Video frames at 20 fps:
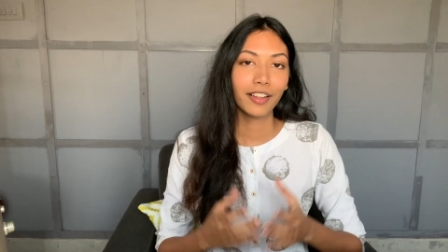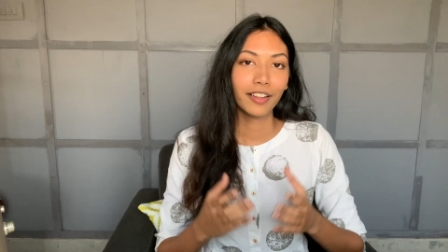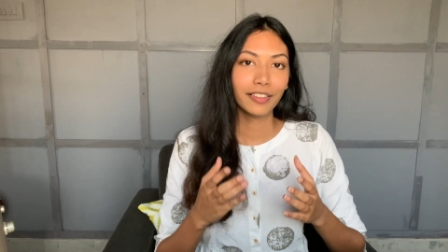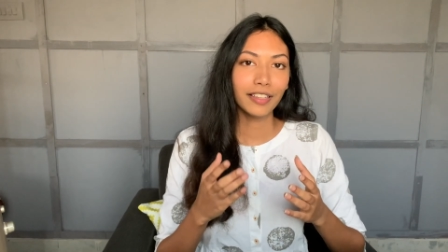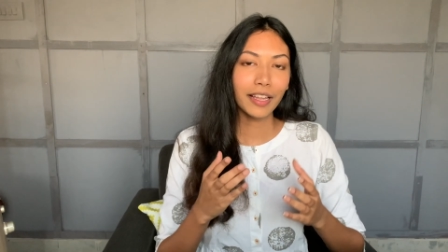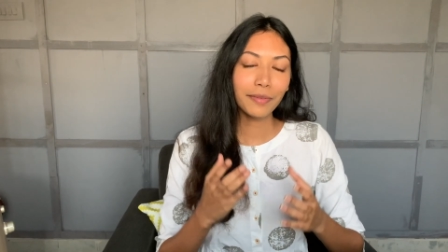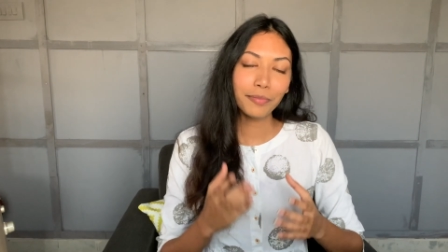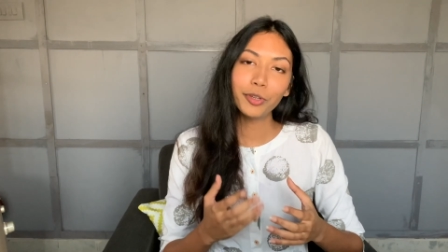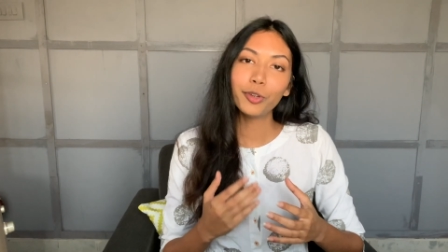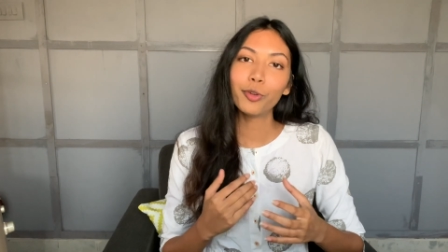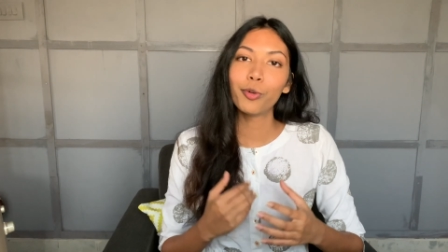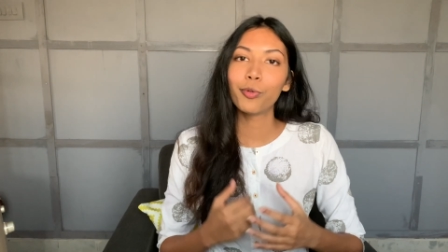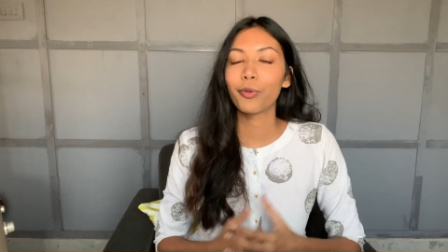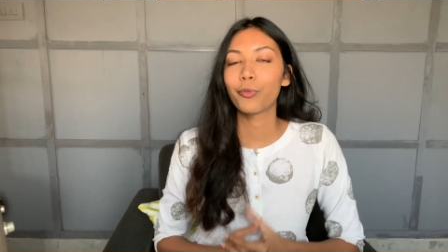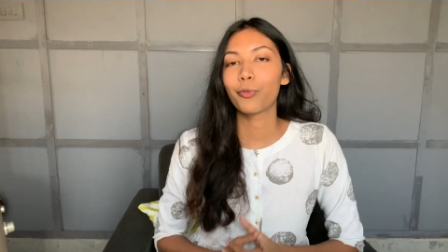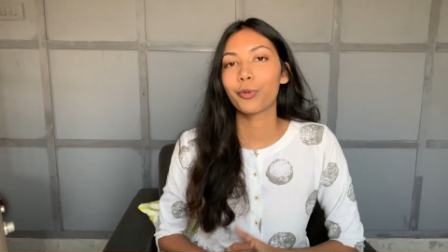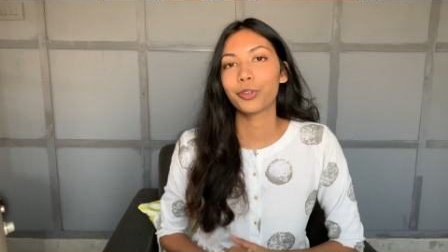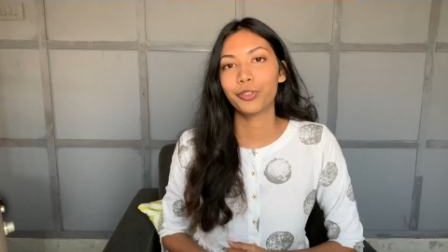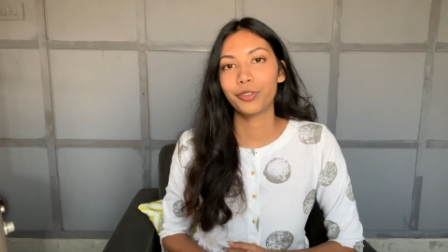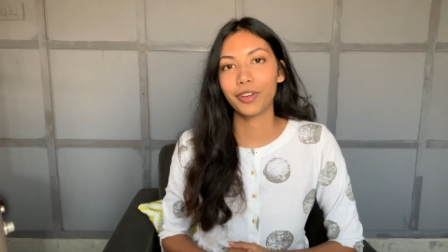let me know
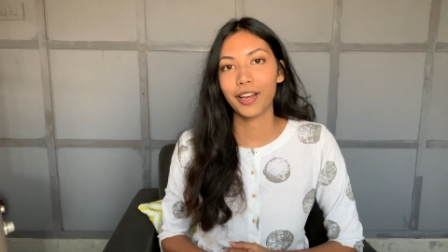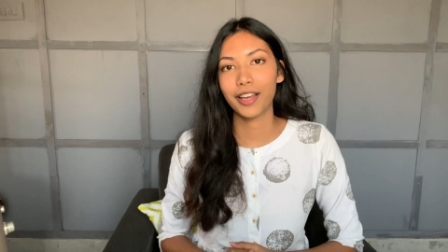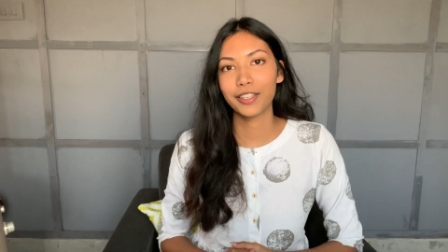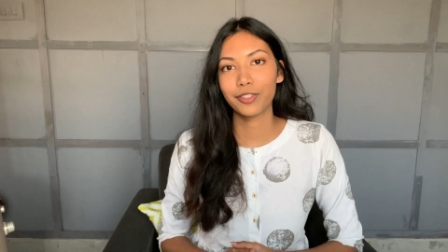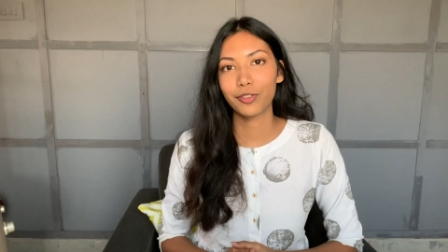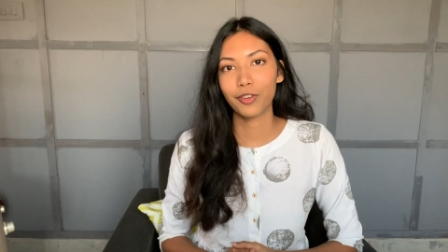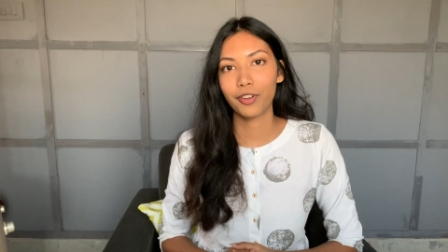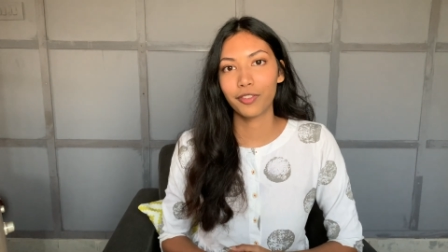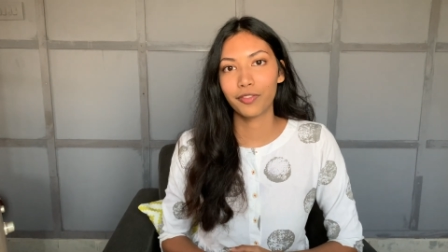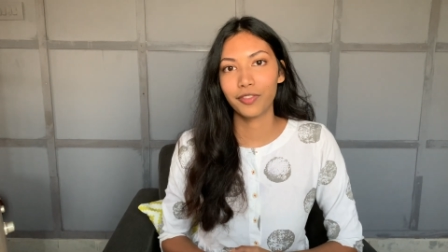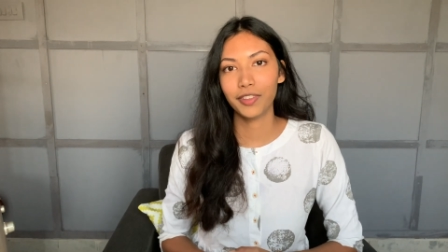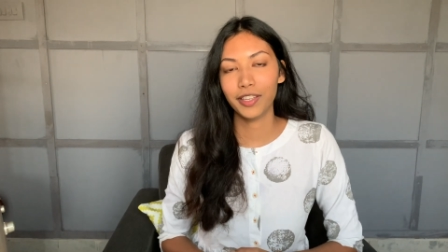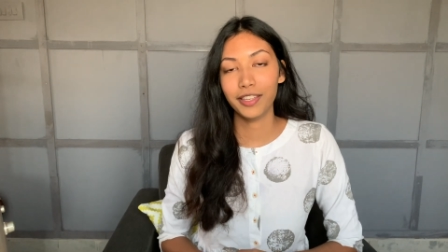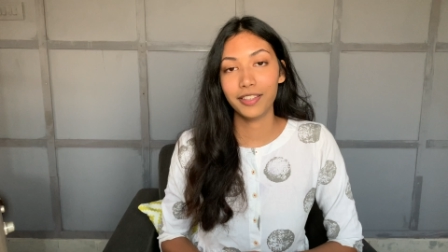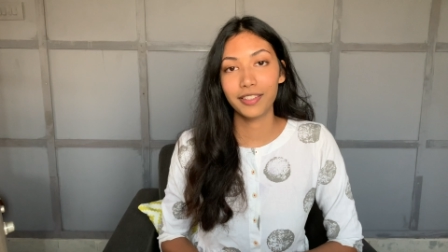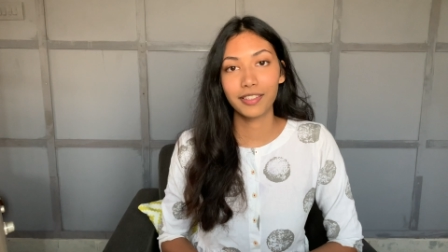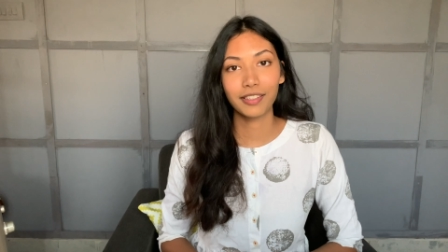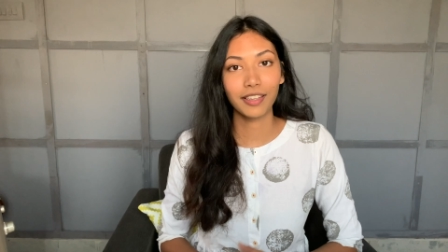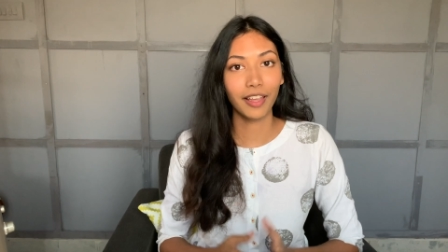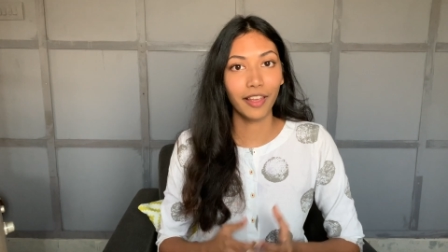what you guys thought of
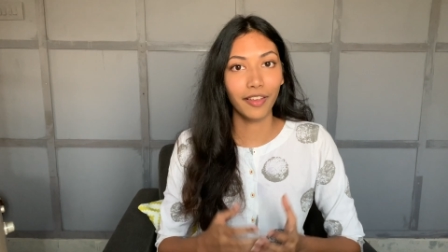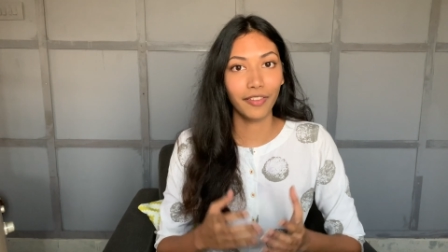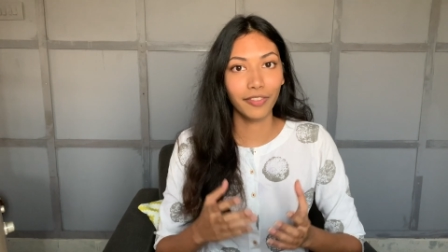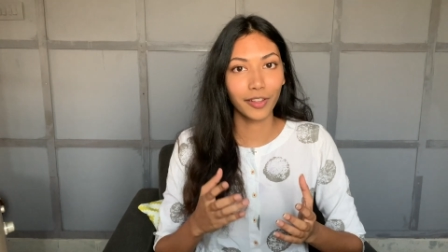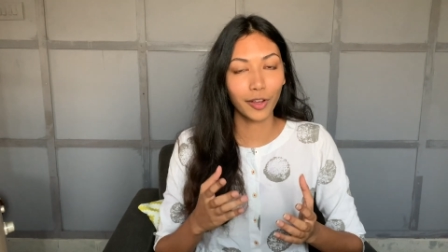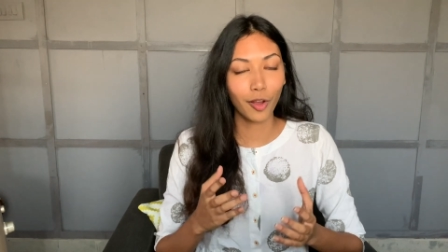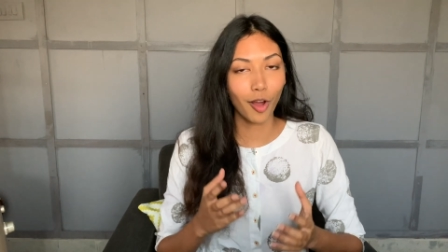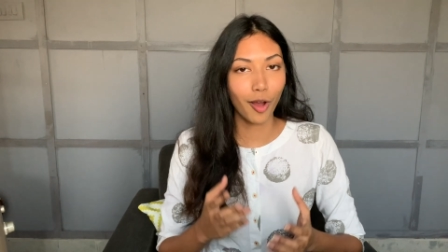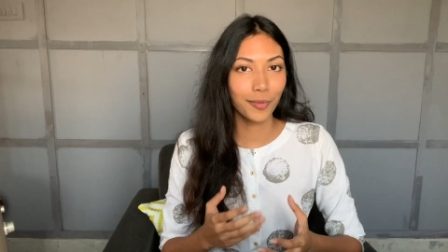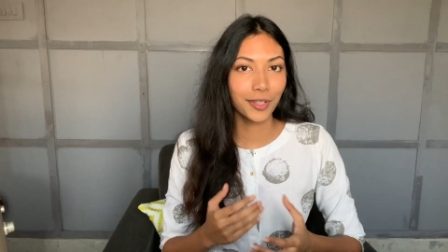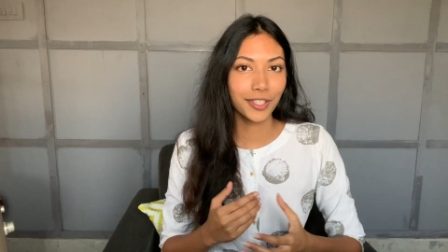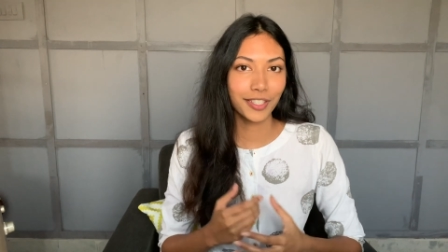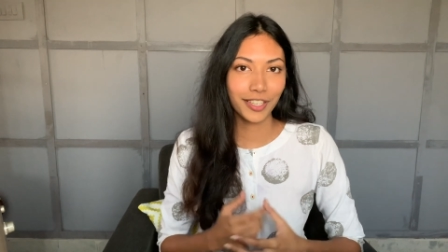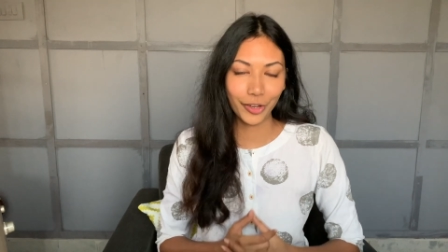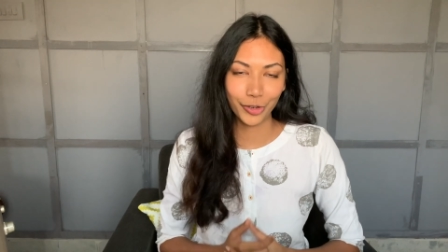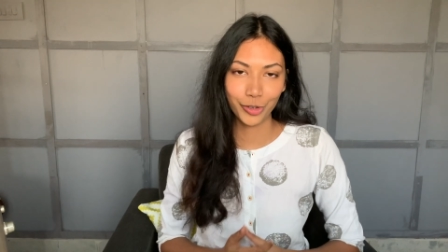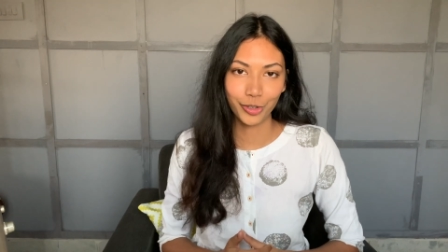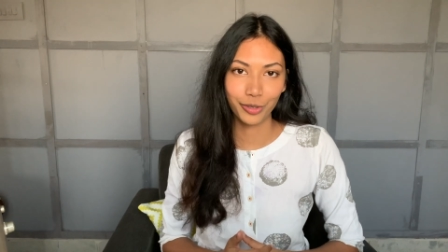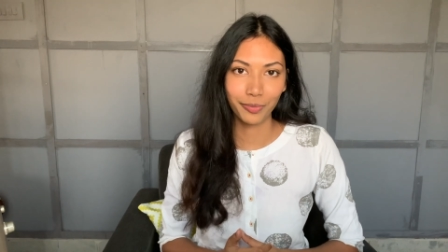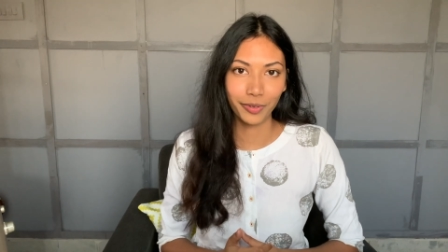these in the comment
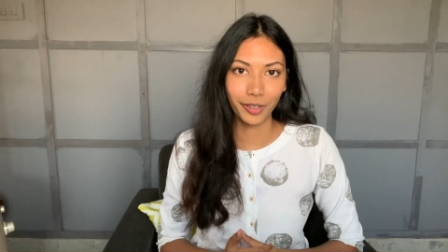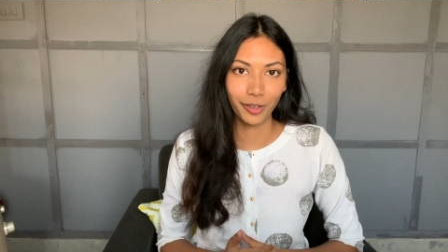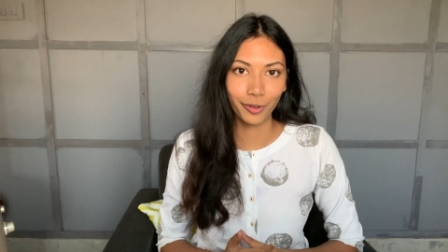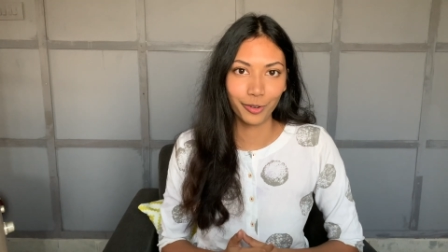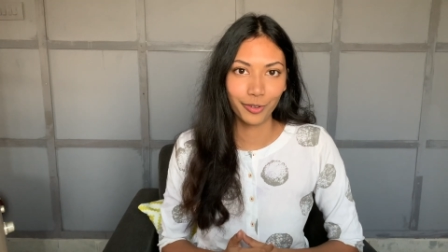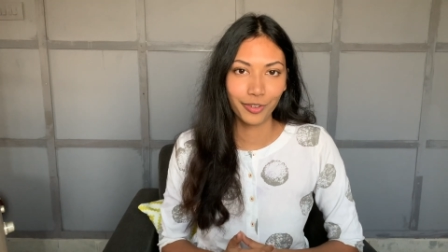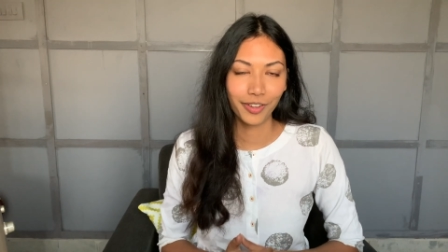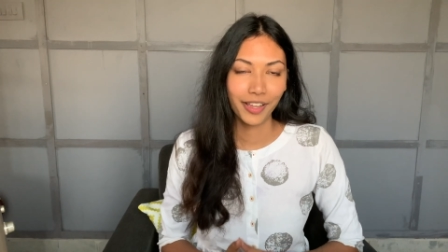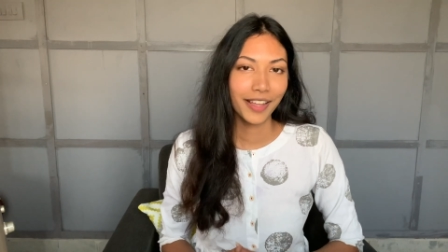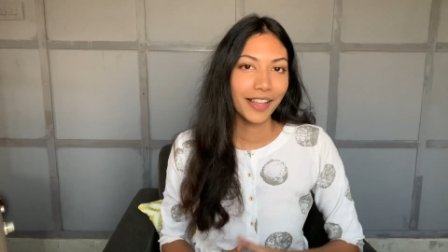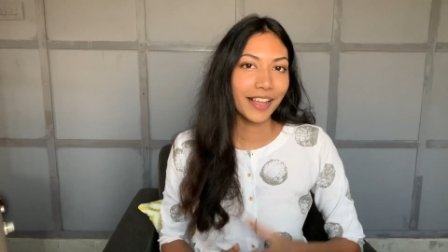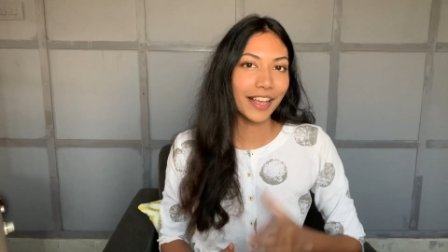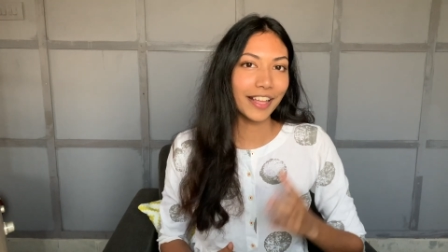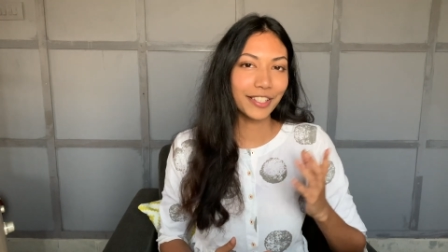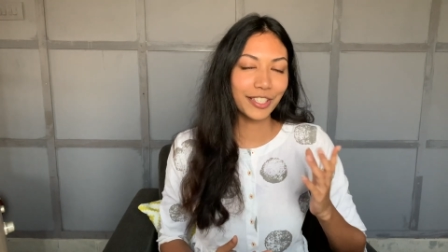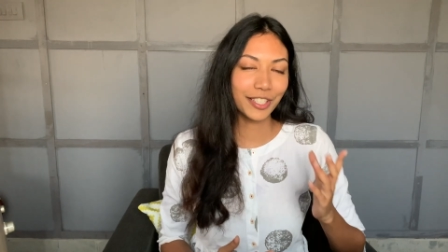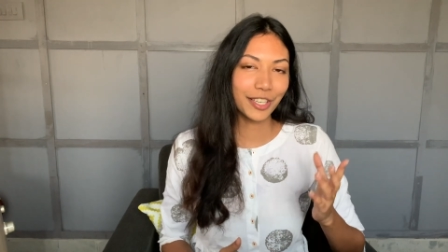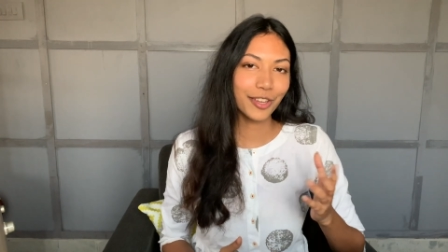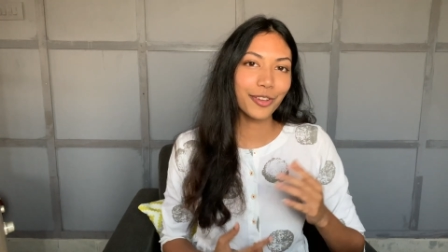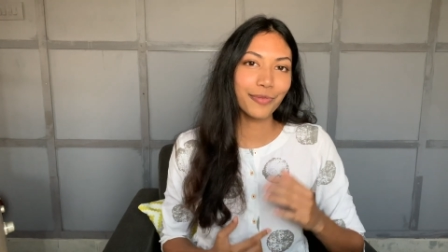section below and
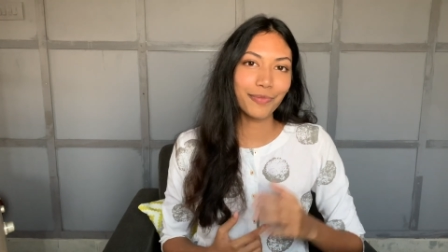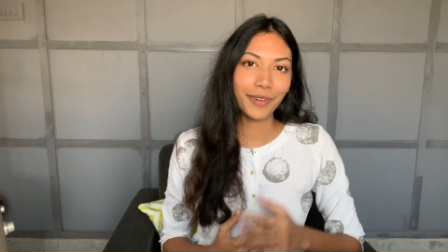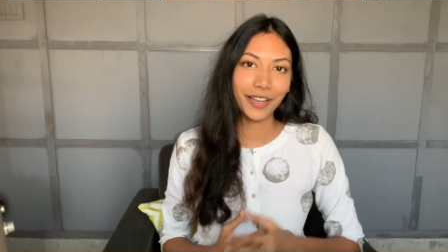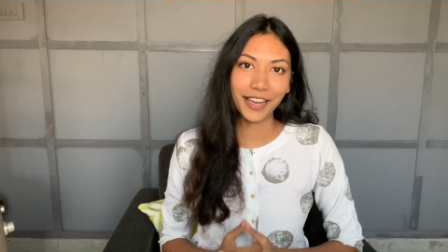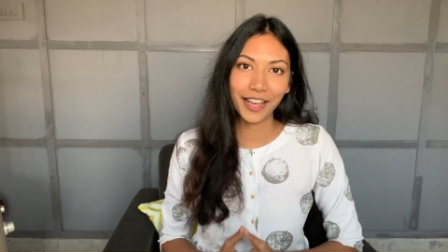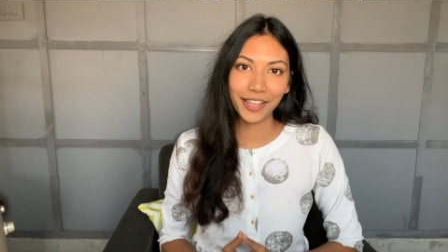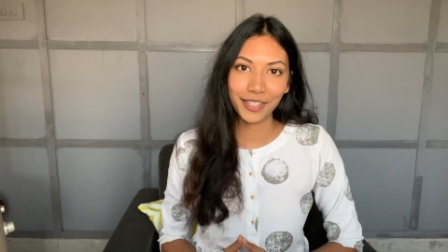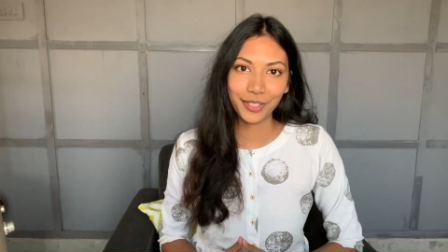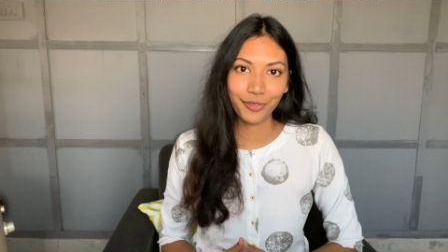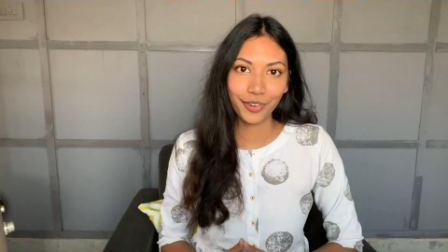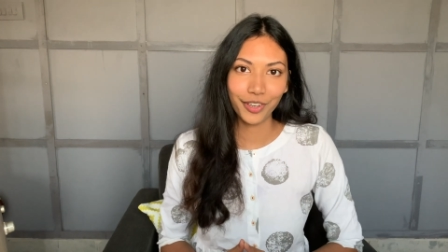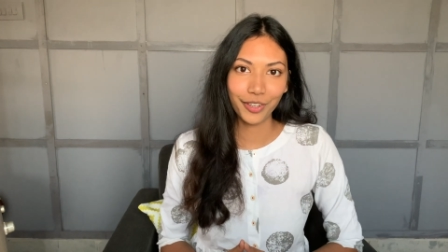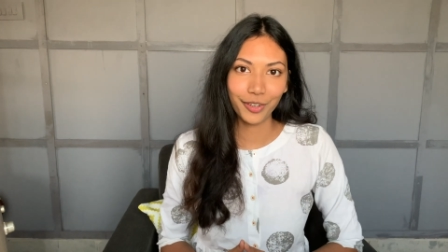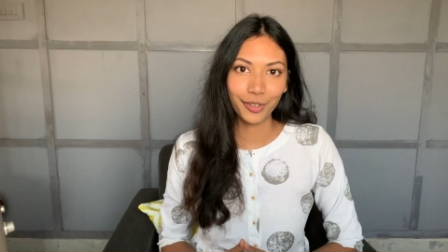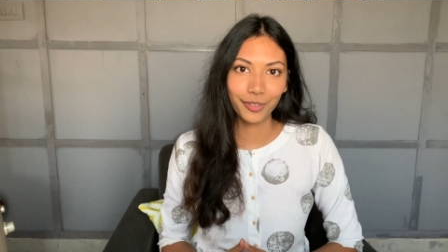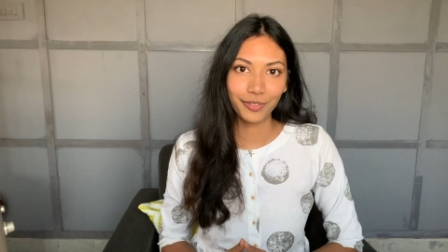see you in my next video.